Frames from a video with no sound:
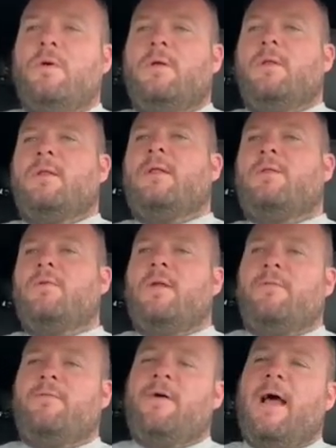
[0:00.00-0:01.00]
They do
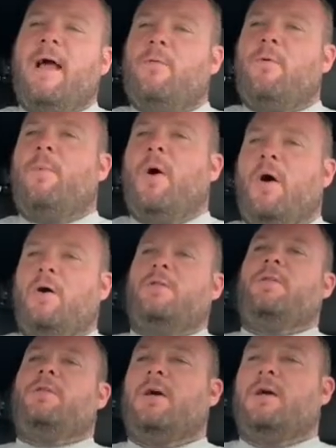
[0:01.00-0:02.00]
that for Aqua Park,
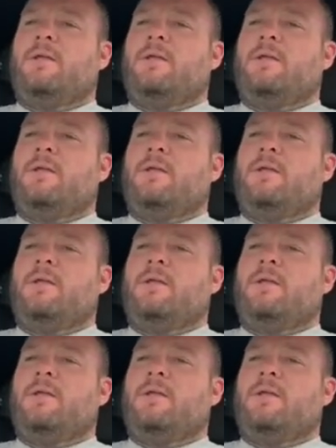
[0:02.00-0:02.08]
don't they?